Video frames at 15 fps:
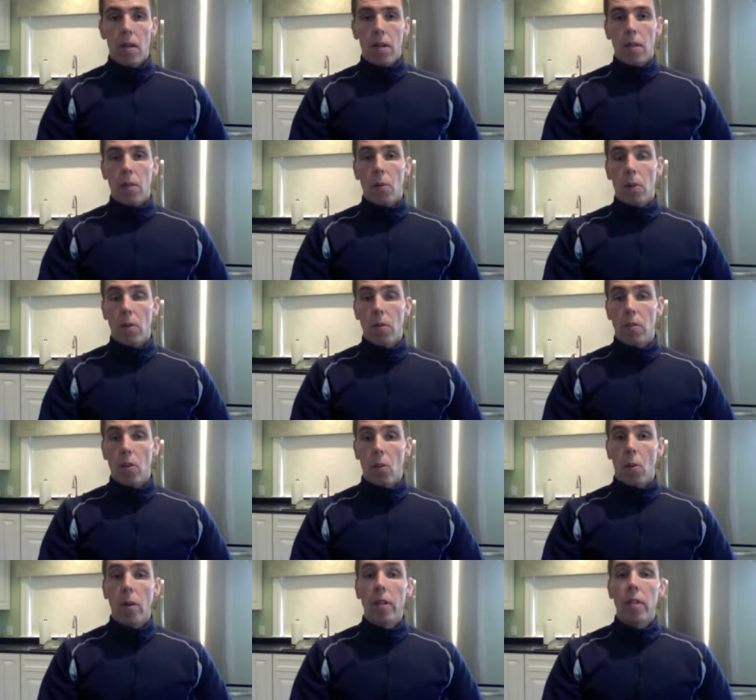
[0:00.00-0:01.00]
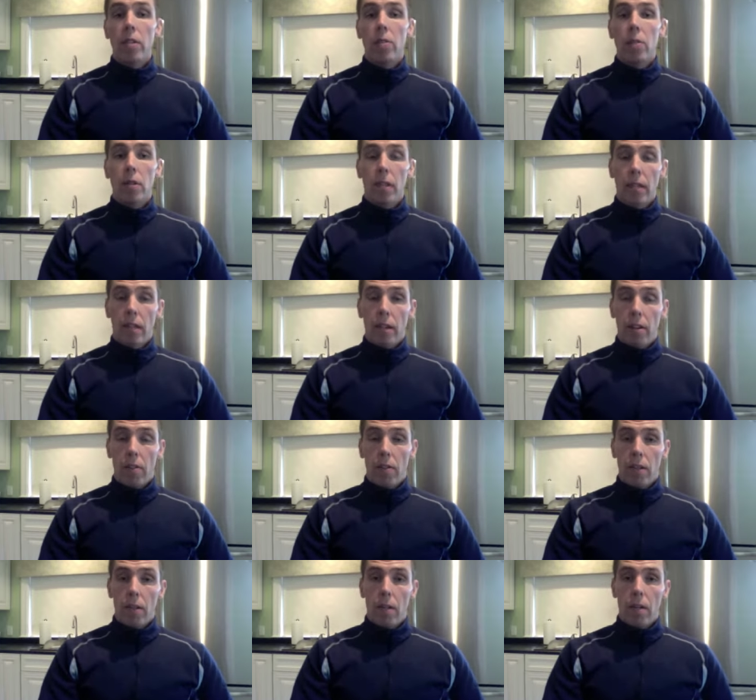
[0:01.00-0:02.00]
He wanted to know what he can do to take care of
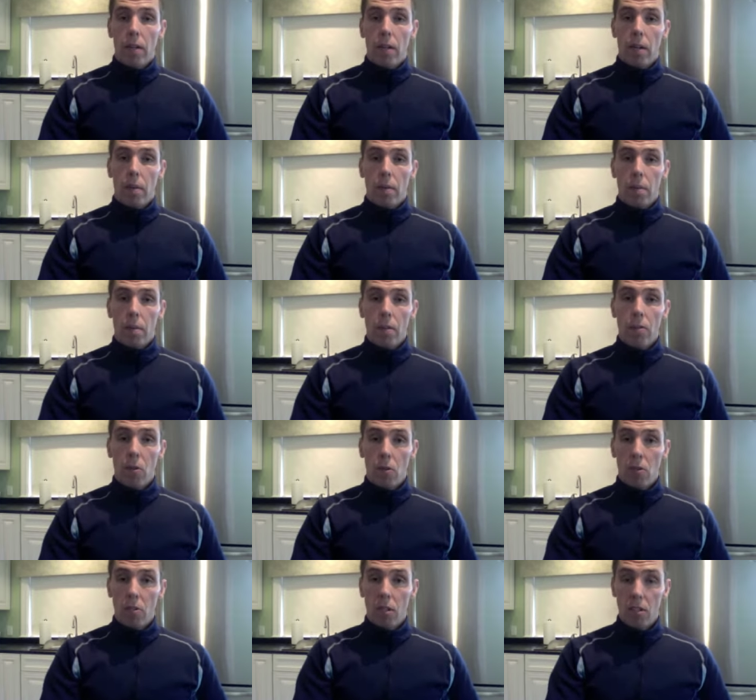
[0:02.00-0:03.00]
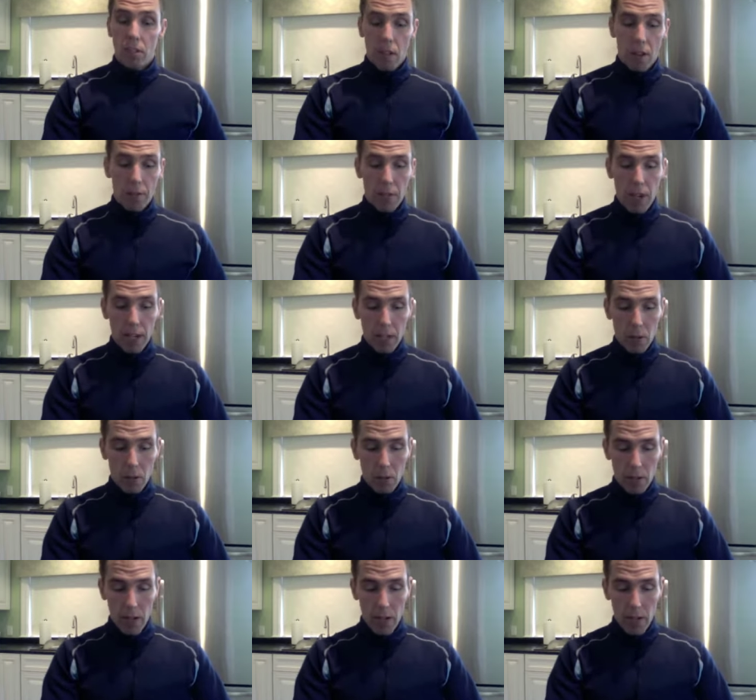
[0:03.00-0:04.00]
it. Um, he sort of he's
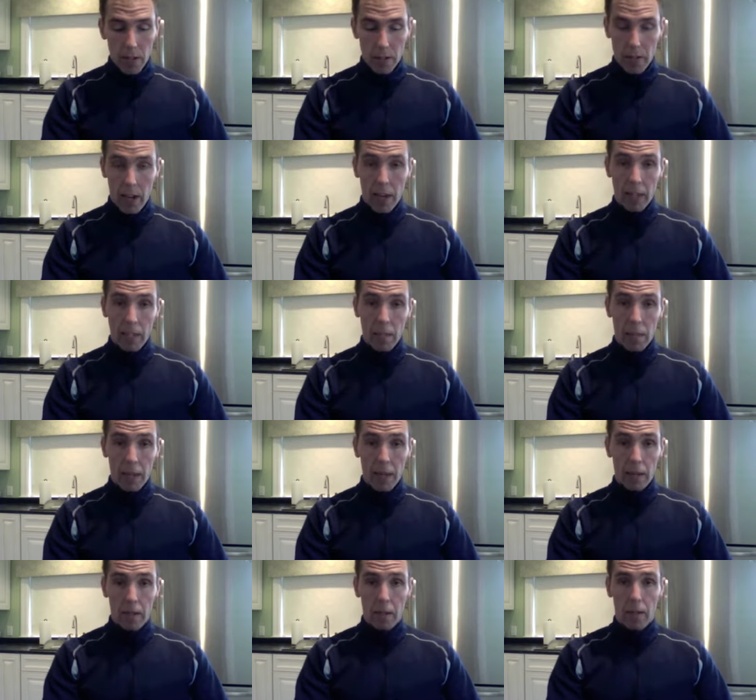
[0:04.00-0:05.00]
self-diagnosed as IT band